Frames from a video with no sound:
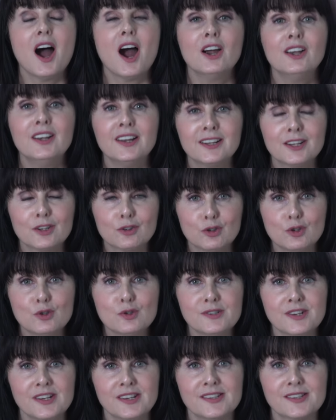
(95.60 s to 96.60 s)
Our Little
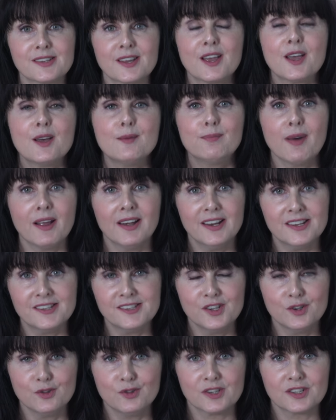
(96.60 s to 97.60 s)
Cruelties by
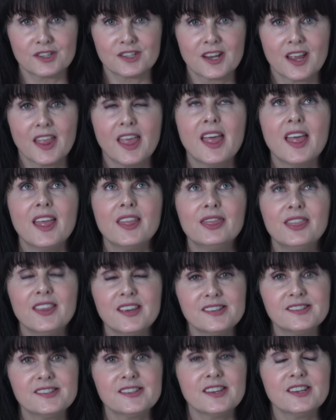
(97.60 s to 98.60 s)
Liz Nugent.
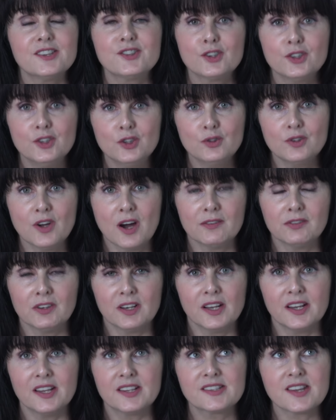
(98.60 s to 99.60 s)
This is her new
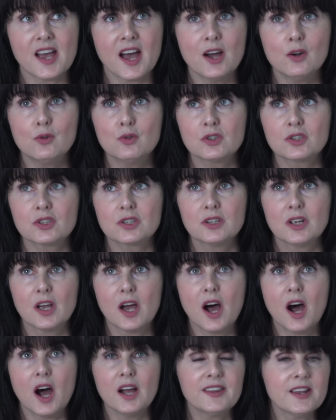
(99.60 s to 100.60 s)
novel. It's out,
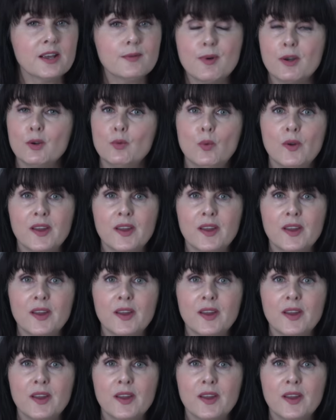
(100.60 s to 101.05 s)
I think, about a